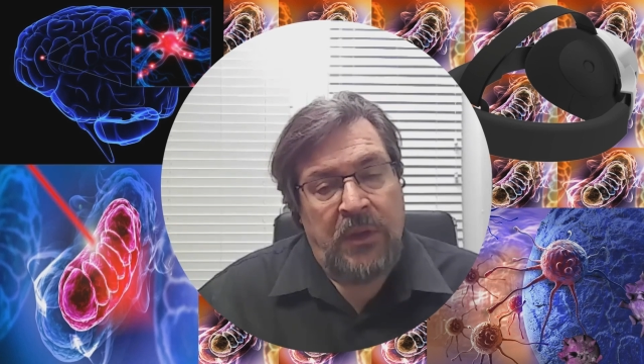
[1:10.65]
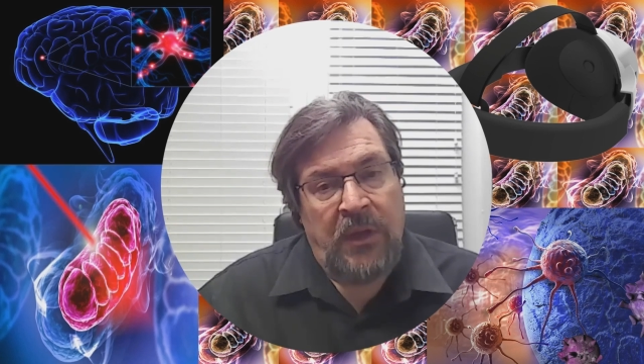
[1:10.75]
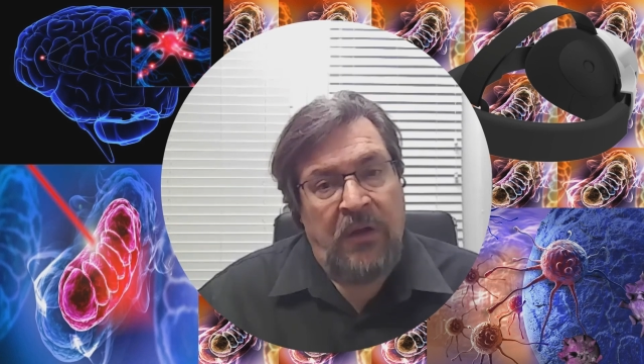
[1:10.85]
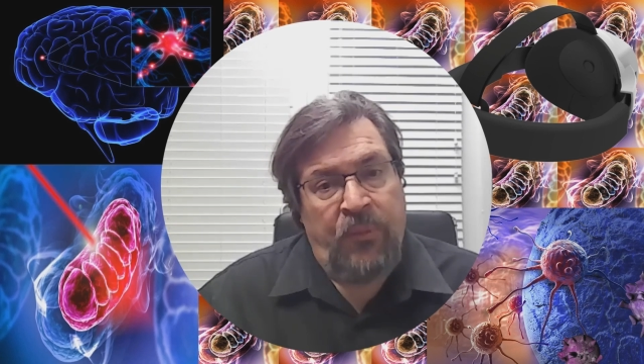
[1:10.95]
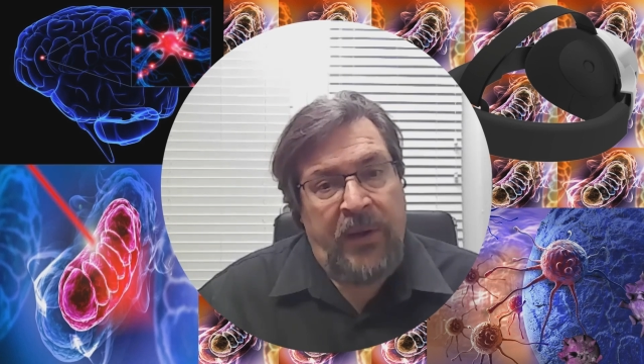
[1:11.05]

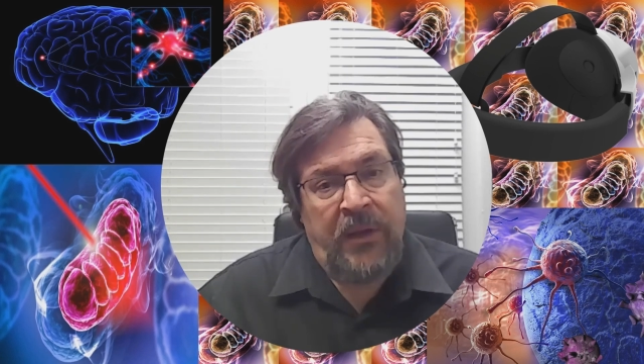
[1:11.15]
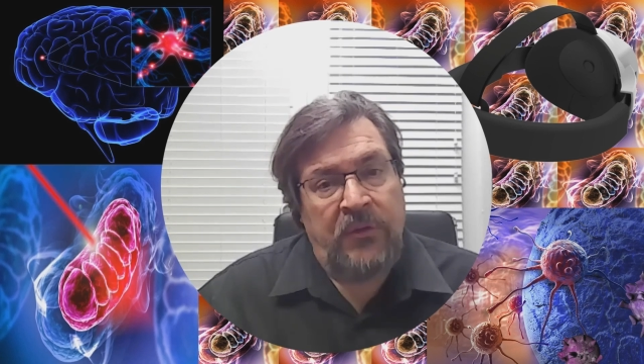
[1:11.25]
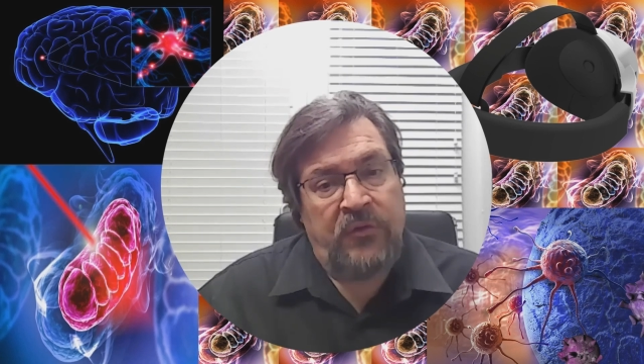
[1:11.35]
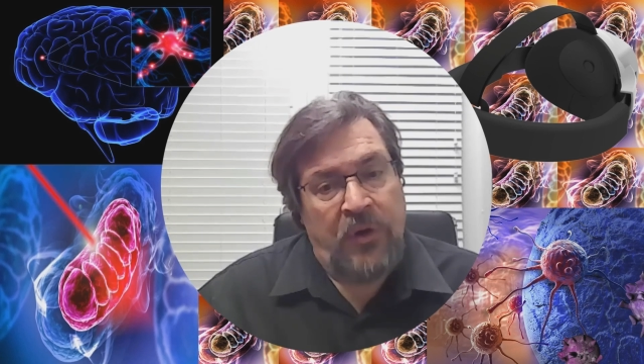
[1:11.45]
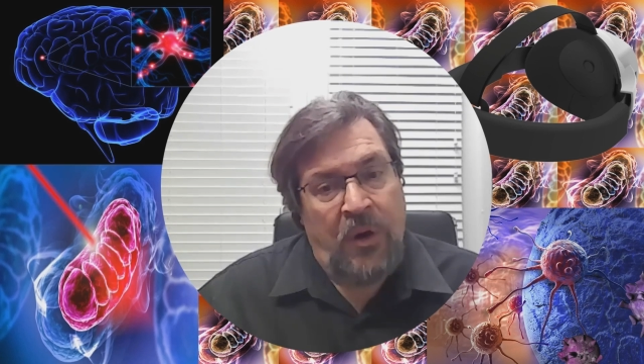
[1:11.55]
If we can
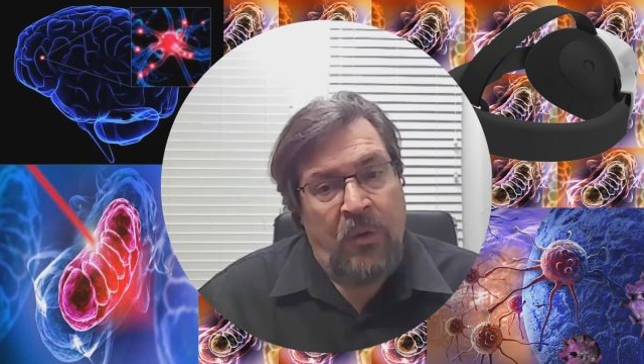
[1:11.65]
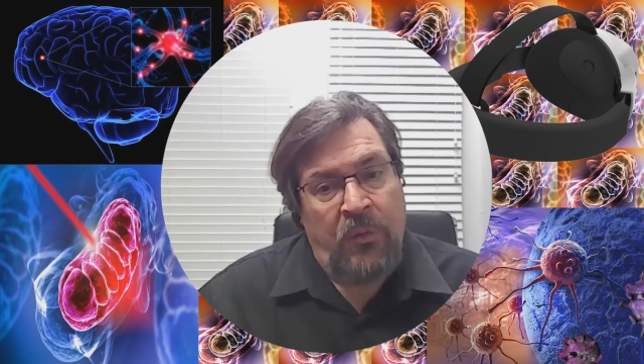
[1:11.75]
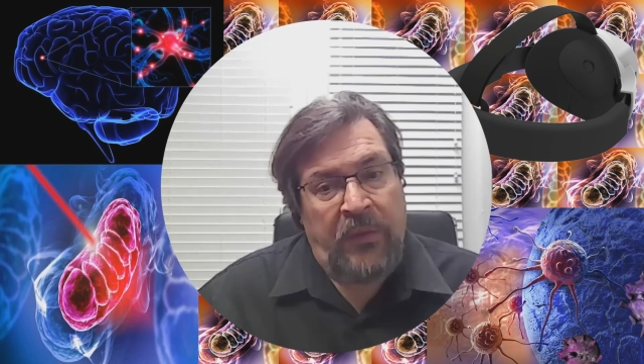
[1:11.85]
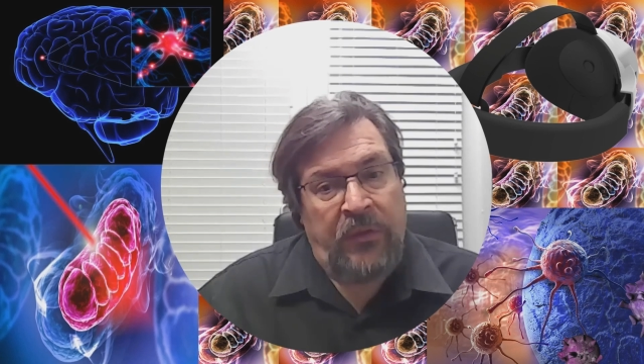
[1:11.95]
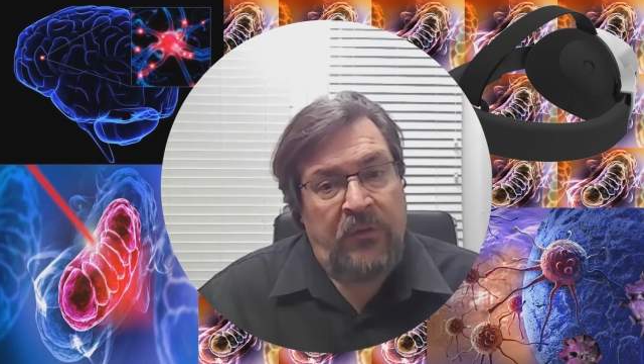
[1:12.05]
show
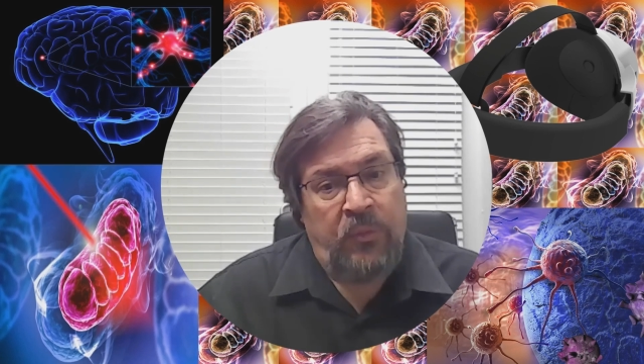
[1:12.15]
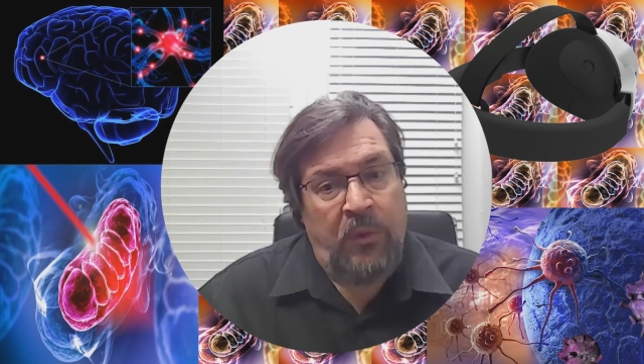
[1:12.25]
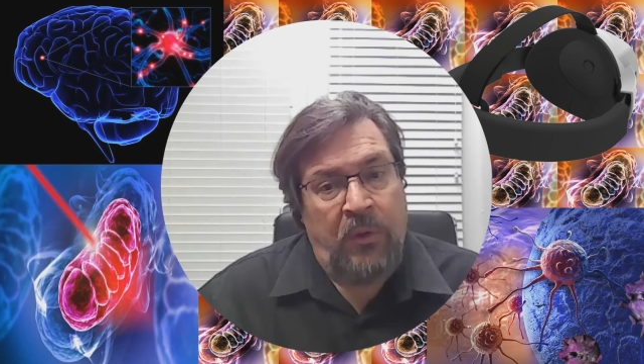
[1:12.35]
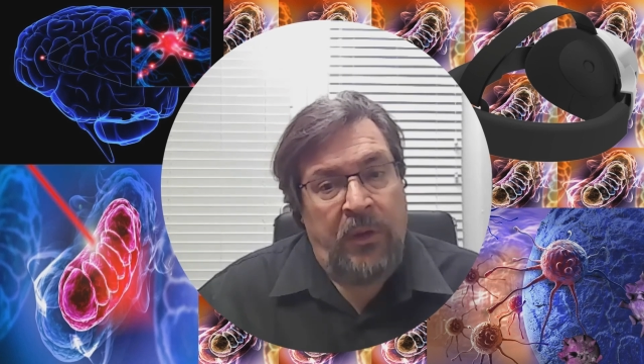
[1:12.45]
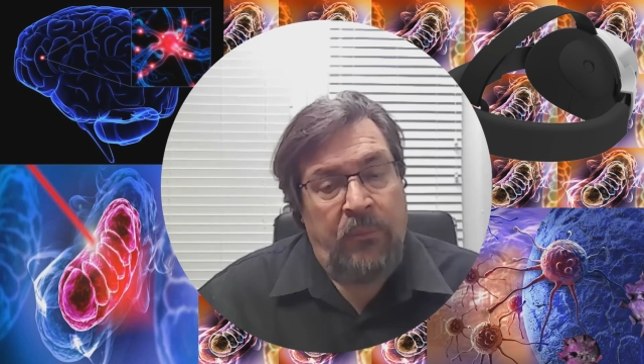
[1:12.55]
that this
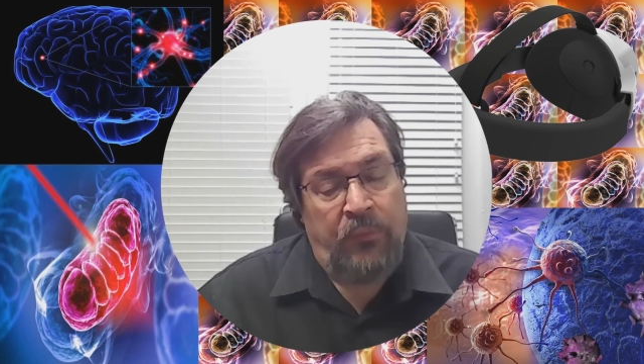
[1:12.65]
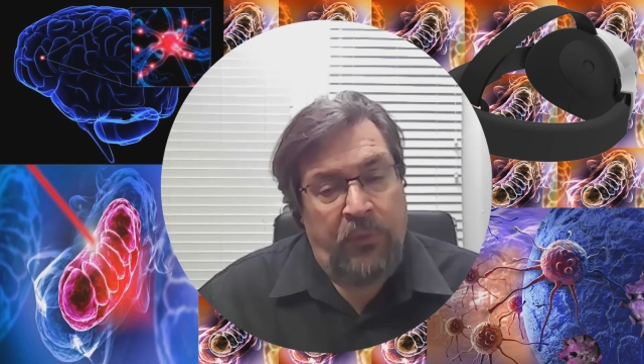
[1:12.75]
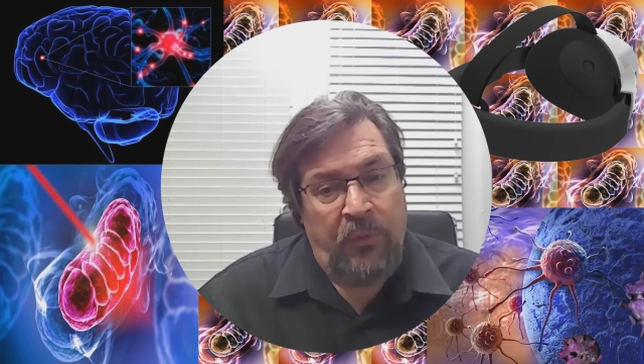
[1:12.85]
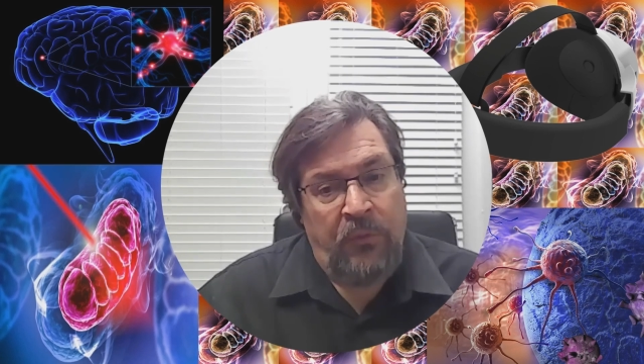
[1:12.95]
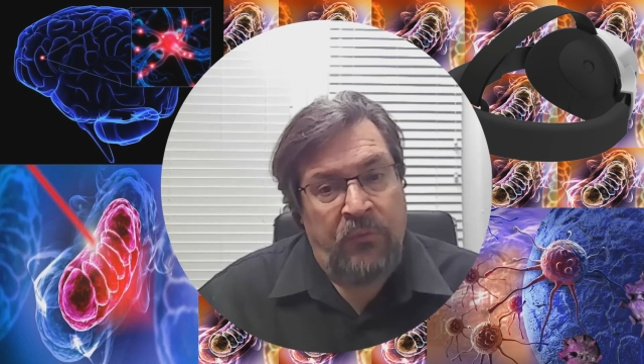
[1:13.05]
will
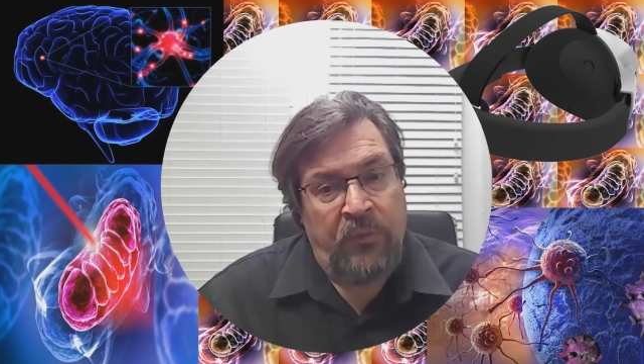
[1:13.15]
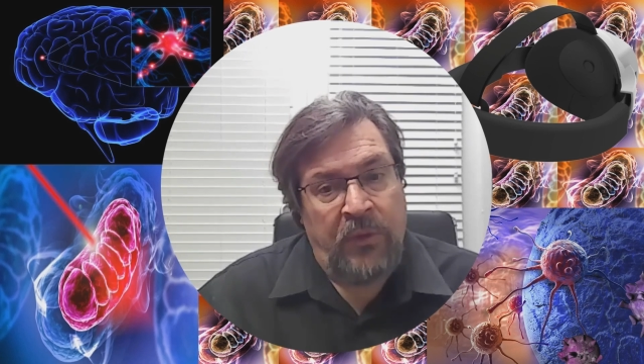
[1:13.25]
improve